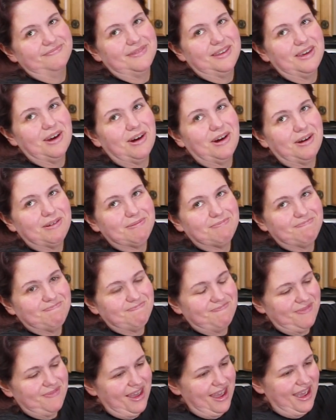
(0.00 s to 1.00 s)
Y'all,
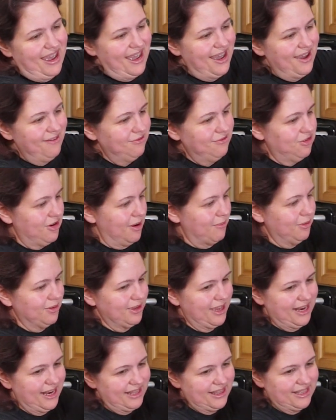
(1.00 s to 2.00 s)
I have trouble
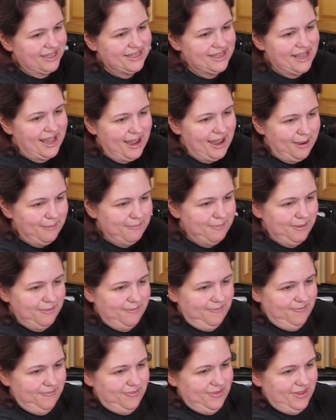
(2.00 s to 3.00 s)
getting this
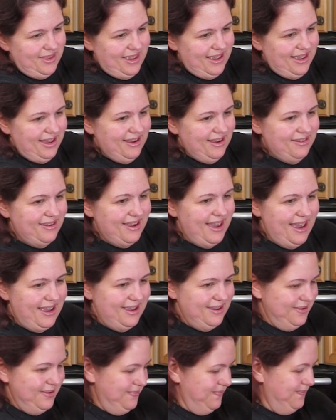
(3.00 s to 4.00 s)
up. Okay.
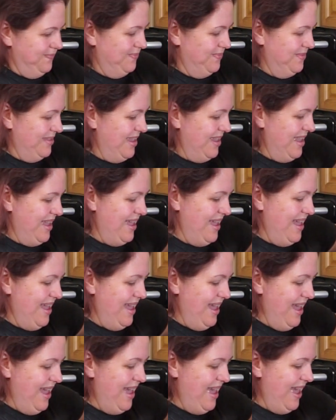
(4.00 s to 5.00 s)

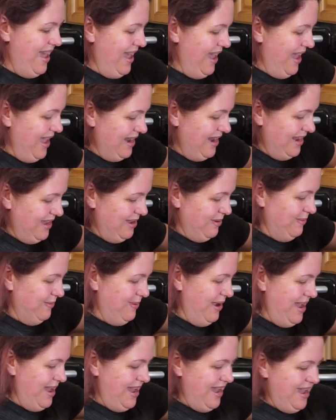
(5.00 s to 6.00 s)

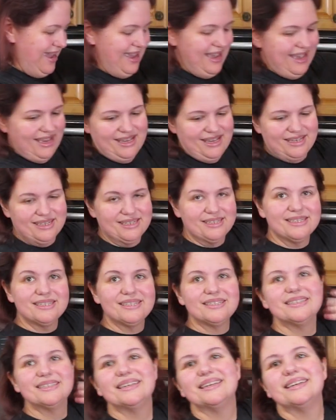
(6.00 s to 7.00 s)

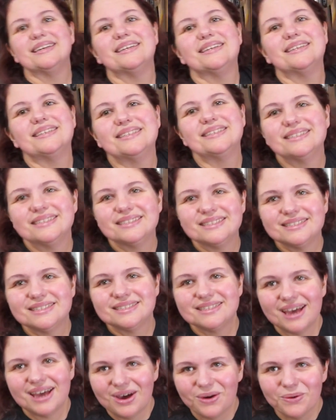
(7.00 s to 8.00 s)
Anyways. So.